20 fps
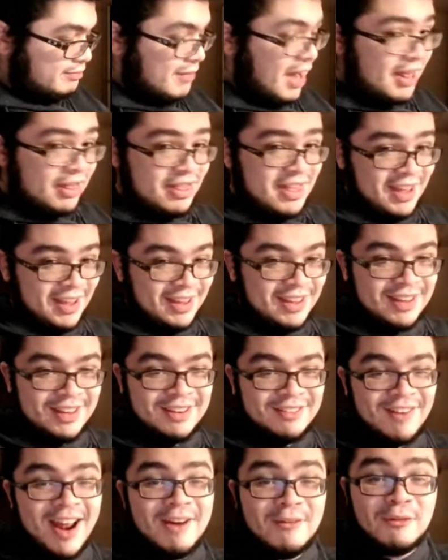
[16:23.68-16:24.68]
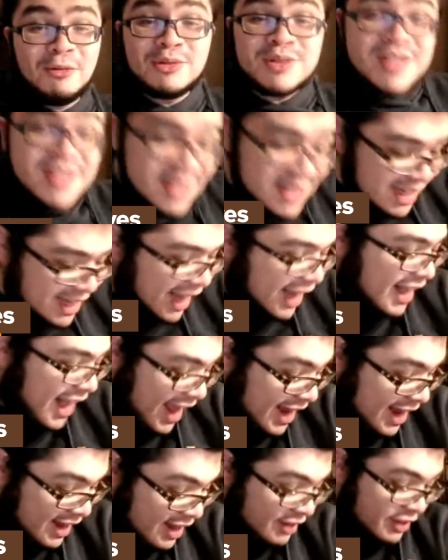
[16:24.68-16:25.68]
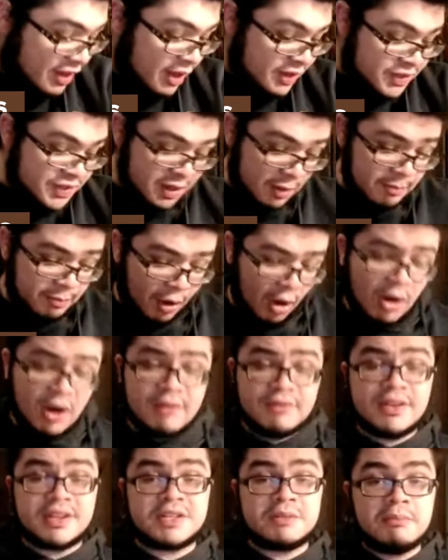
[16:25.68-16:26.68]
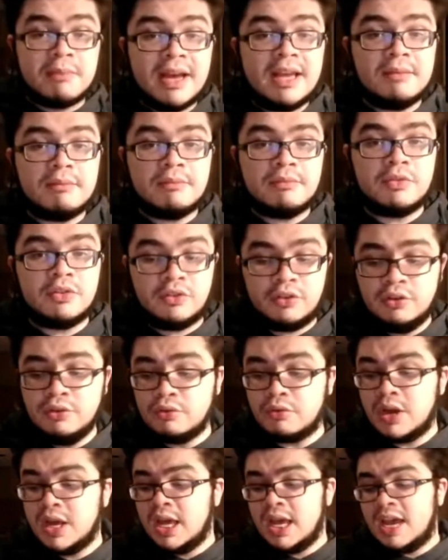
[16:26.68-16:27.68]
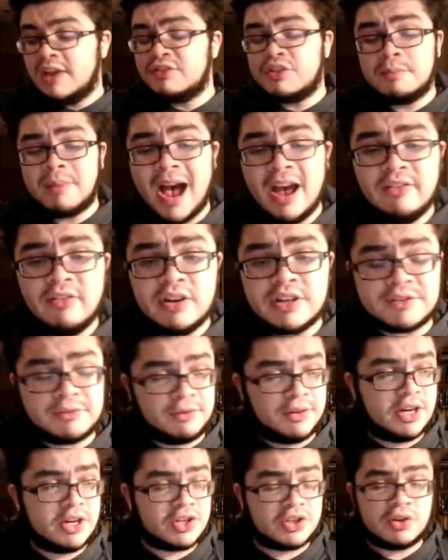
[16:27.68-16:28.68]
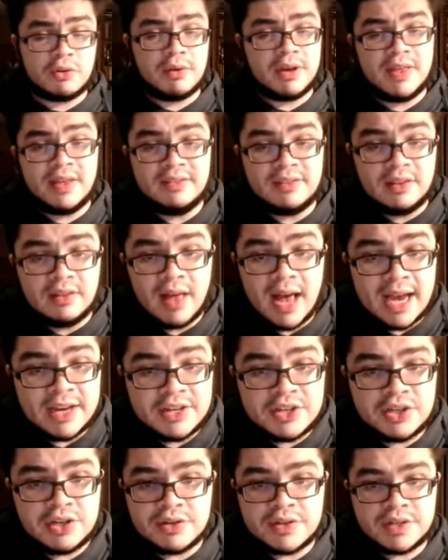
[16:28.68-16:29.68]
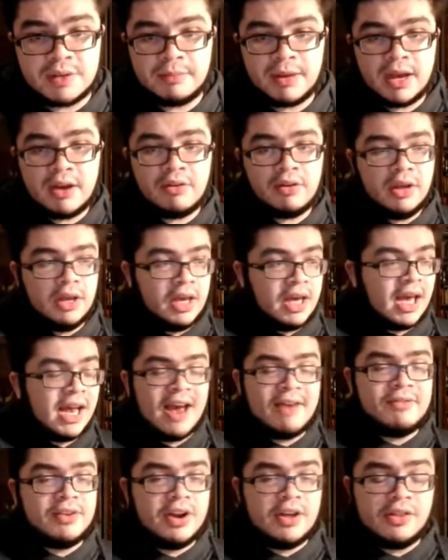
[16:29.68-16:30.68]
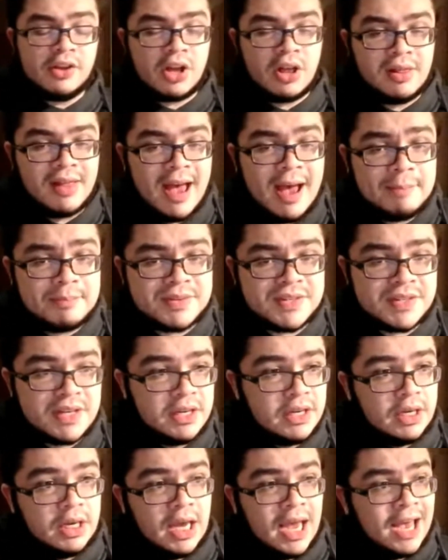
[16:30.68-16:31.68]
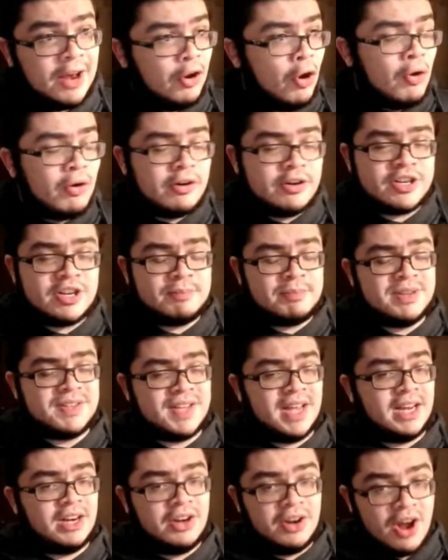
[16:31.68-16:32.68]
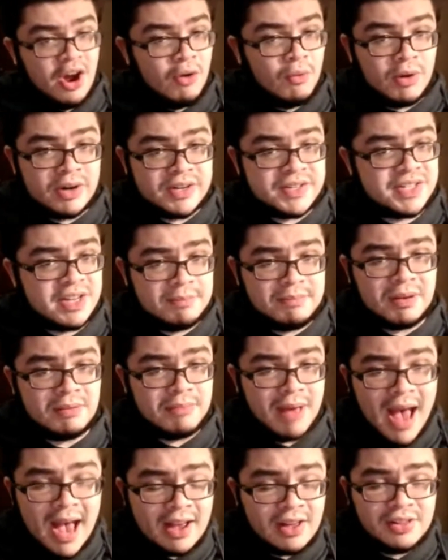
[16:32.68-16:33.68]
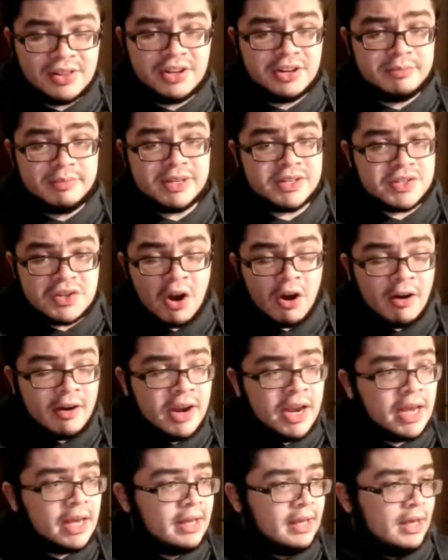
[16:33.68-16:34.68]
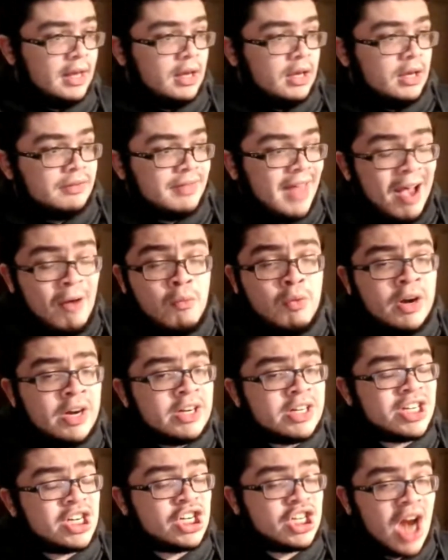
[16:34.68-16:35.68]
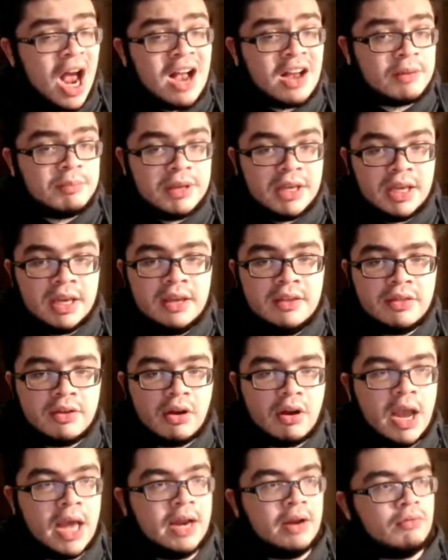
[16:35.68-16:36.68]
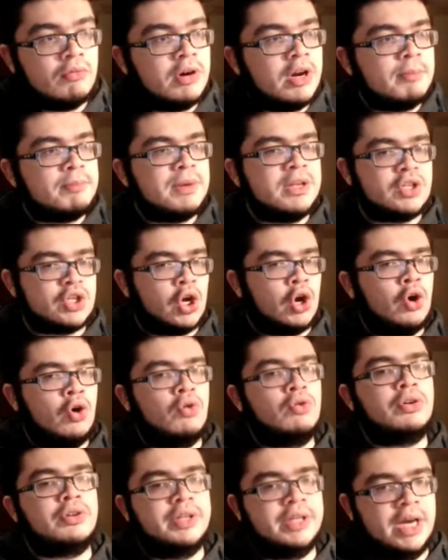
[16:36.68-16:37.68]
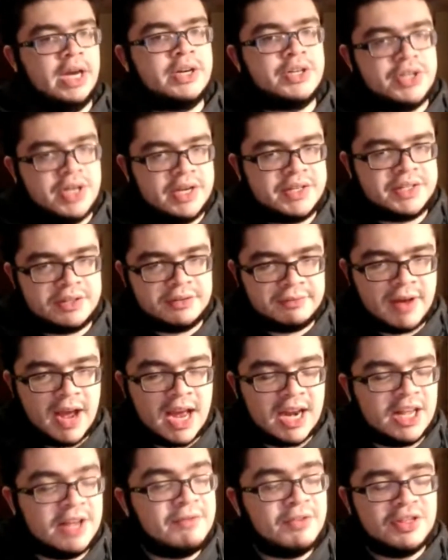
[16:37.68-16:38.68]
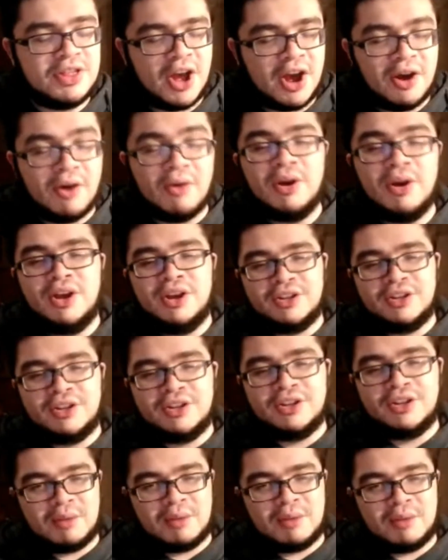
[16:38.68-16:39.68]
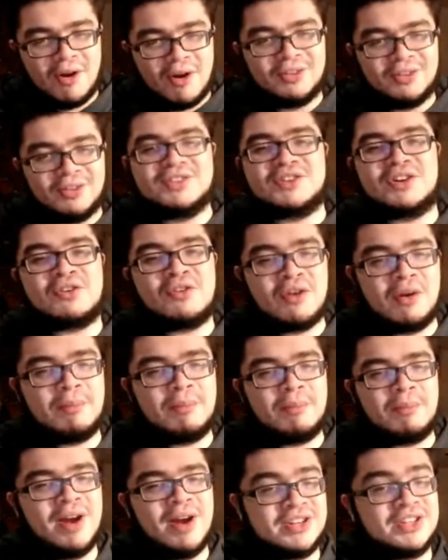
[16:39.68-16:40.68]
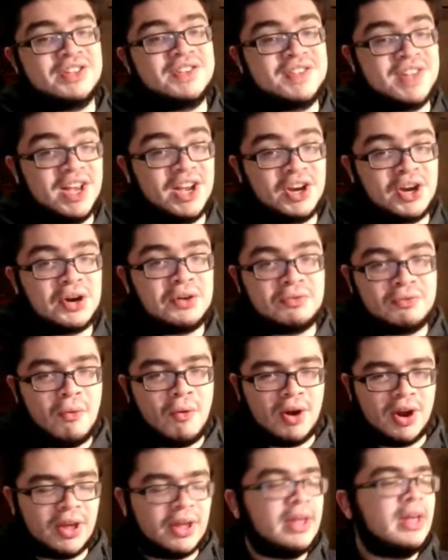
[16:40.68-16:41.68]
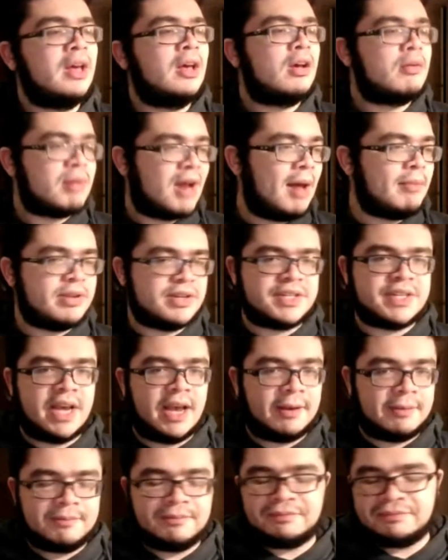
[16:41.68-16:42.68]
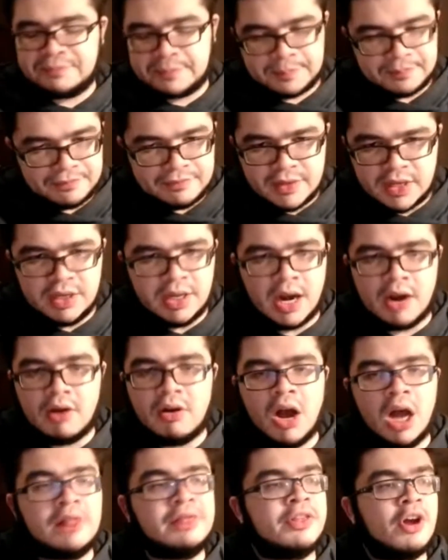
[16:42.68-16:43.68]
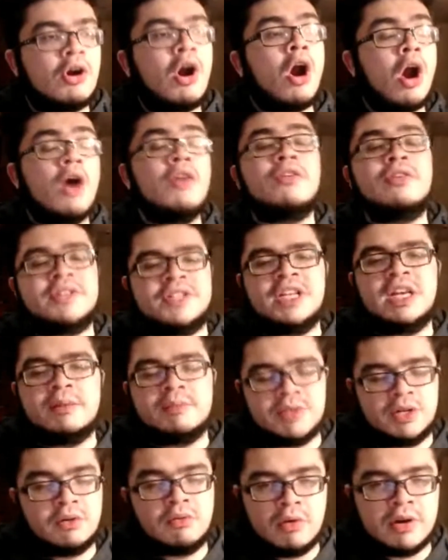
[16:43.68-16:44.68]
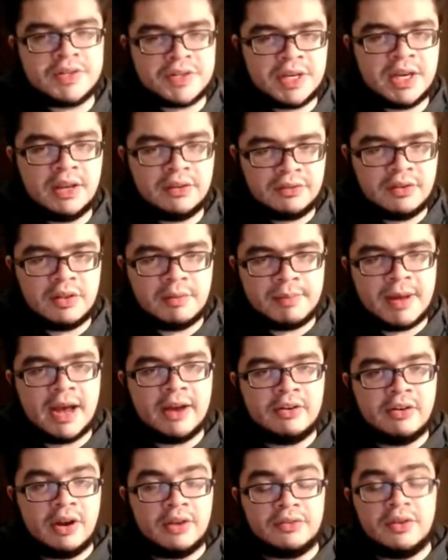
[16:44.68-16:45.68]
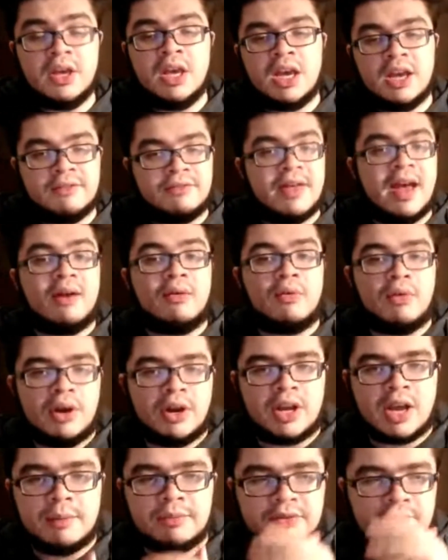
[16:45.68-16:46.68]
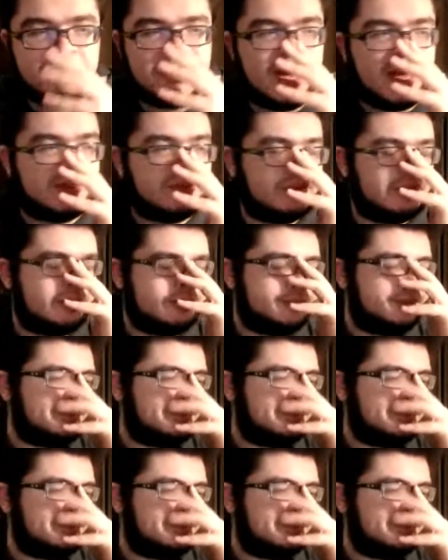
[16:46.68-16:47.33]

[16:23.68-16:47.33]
I think, right? We'll see. Again, some part of this might do. If the Padres finish the way they did last year somehow and have another collapse and ownership is like, no, we're stepping back a little bit, sorry, that wouldn't shock me either, and it wouldn't be totally unjustified, even though, don't get me wrong, these are corporations, they could afford it. But I'm just saying, you know, there are other teams in a worse case than the Padres if that were to come to pass.